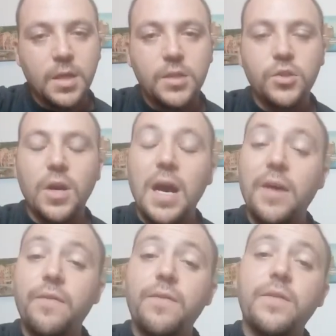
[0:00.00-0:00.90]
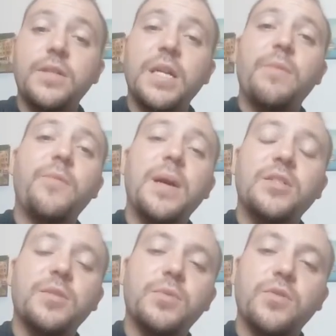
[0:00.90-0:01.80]
So I have some of my
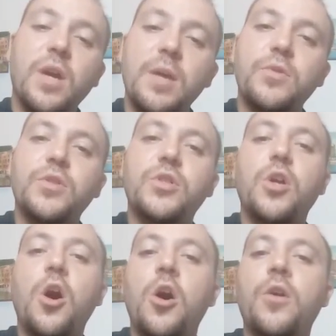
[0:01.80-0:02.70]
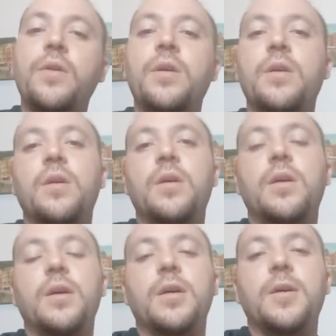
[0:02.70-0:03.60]
subscribers on
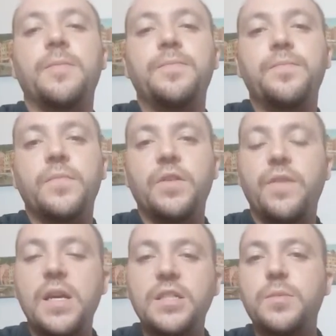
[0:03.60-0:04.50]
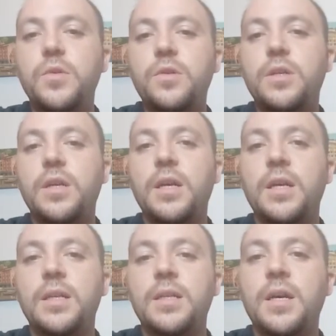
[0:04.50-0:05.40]
Facebook,
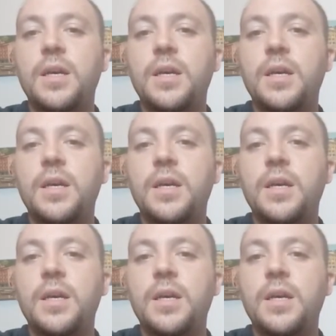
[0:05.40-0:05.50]
and